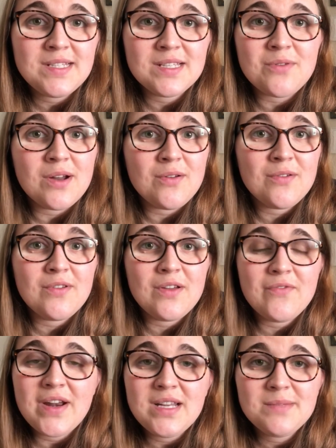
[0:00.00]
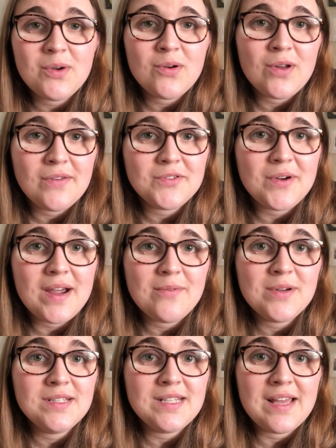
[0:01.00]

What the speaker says: There's quite a lot of events put on after hours,